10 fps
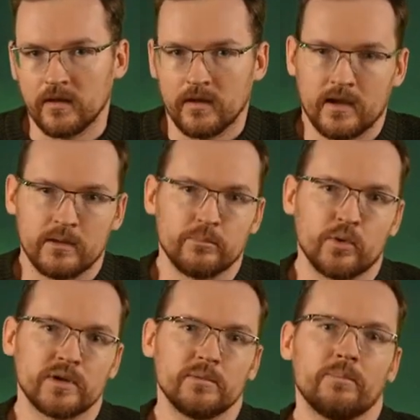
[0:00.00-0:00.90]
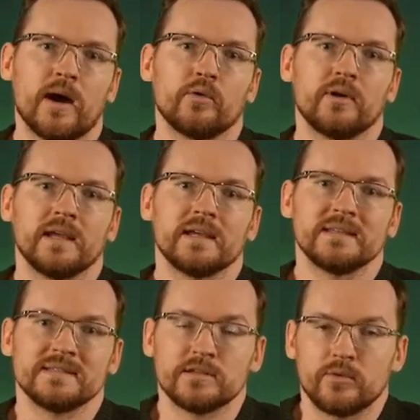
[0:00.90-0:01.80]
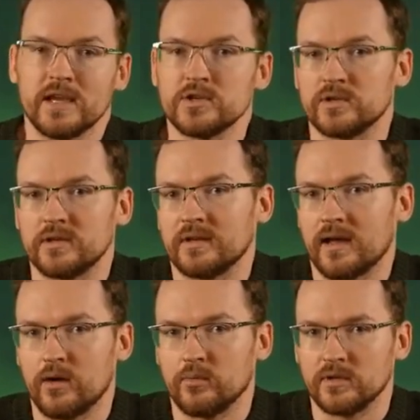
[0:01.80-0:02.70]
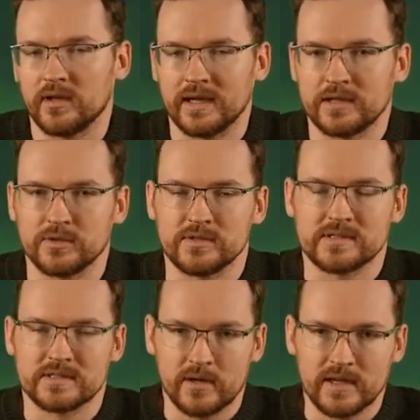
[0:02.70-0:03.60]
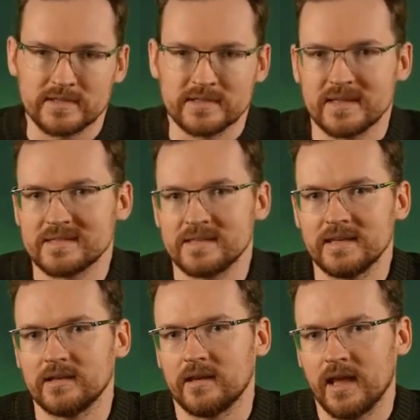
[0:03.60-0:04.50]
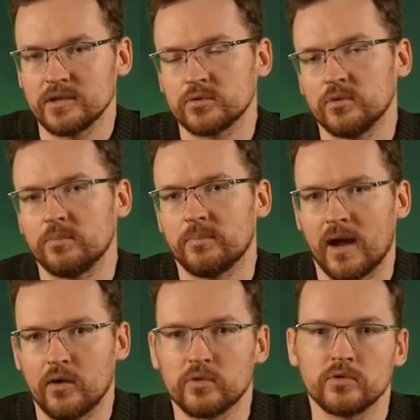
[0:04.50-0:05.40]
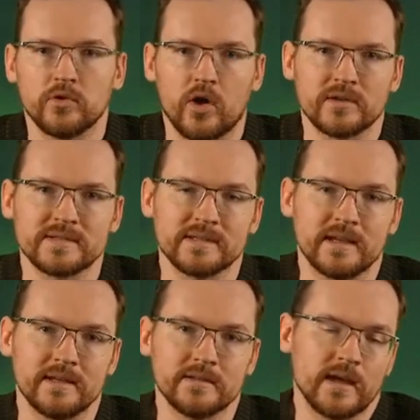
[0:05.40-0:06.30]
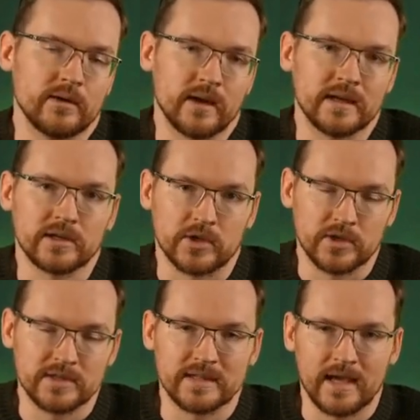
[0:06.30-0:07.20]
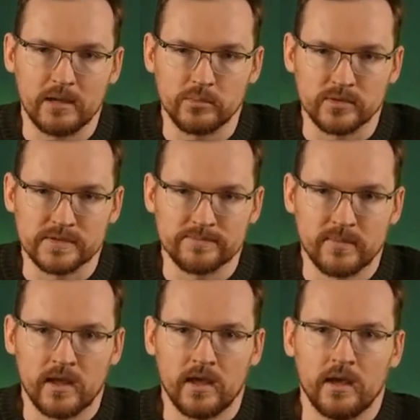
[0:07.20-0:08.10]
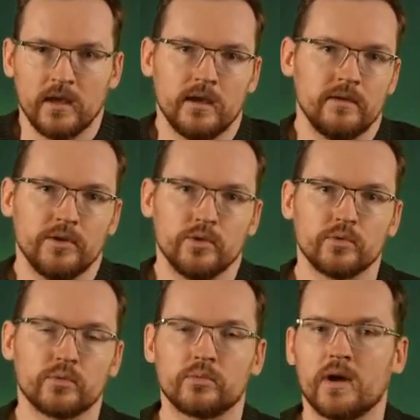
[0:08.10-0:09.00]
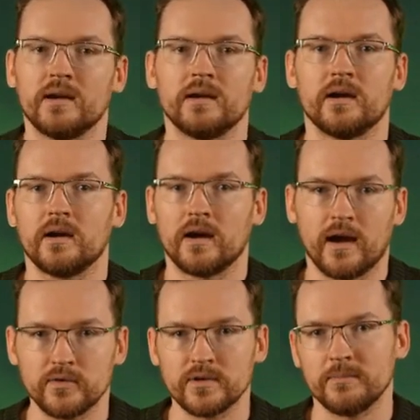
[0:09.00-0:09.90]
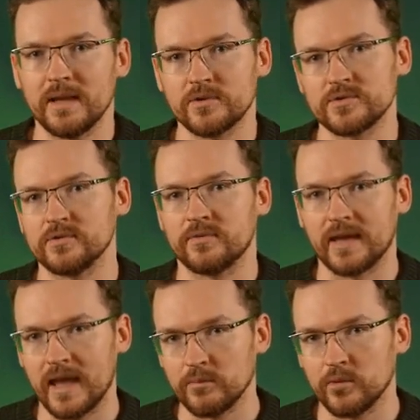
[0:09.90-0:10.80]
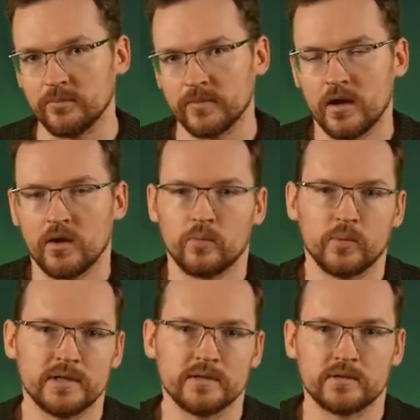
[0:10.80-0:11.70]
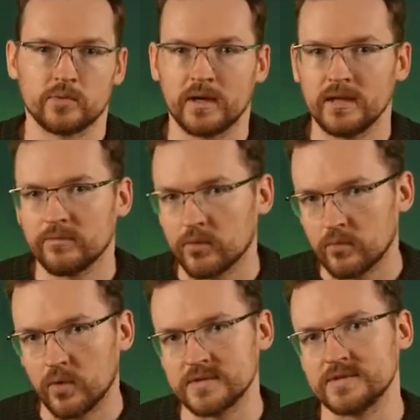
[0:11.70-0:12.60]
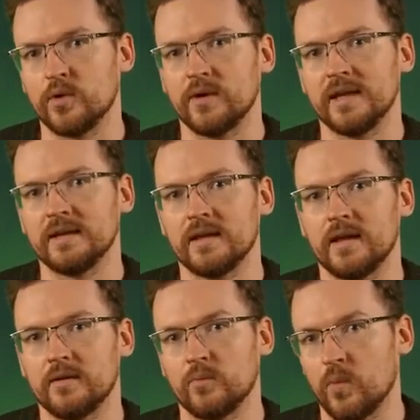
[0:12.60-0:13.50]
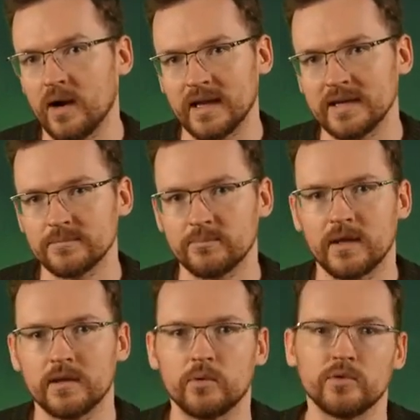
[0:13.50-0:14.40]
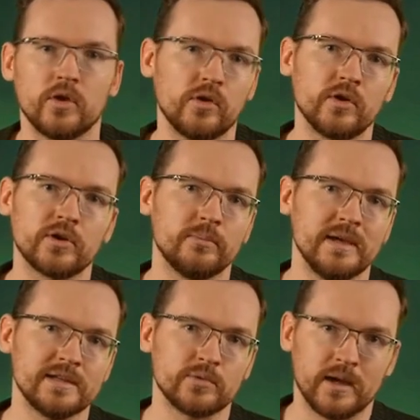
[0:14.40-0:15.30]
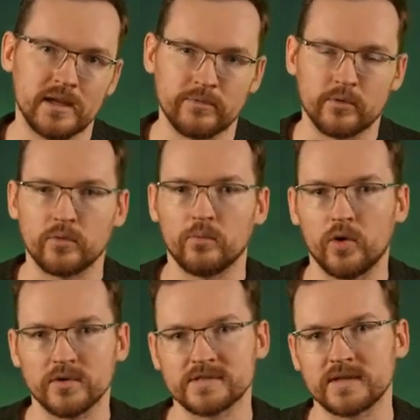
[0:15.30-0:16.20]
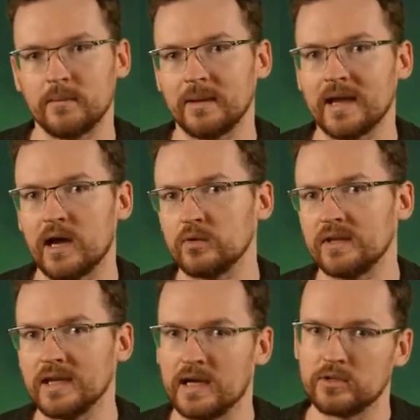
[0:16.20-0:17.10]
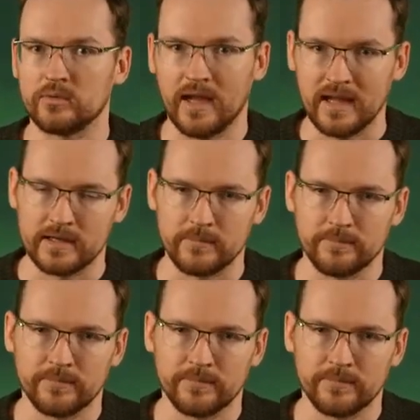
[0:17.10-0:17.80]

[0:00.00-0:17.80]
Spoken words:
An important powering consideration that I would like to stress is the natural power loss in direct current cables. If you run 100 meters of cable with 24 volts going in one end, it will no longer be 24 volts coming out the other end.